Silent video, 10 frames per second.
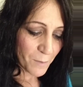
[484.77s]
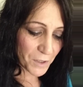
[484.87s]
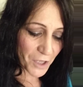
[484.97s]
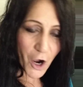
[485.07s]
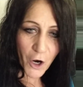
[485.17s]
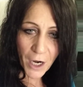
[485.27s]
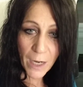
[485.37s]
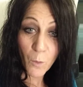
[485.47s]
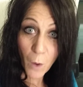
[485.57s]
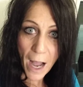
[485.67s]
But the
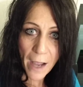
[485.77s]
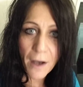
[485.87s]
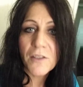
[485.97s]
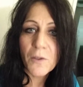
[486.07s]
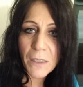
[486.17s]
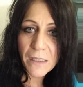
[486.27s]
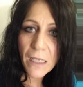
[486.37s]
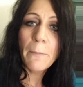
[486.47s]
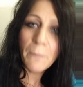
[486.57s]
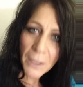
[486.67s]
R-A-Y also means
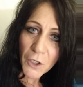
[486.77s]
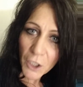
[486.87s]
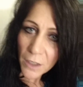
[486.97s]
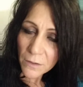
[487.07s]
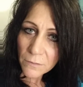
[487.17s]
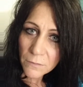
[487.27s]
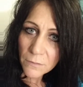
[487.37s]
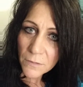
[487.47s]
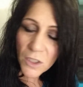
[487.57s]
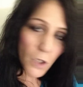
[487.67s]
a mirror
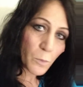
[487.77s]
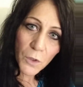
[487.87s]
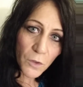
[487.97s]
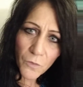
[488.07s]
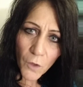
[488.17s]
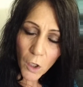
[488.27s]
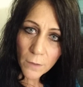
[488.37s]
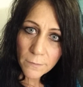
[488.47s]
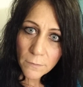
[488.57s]
so beautiful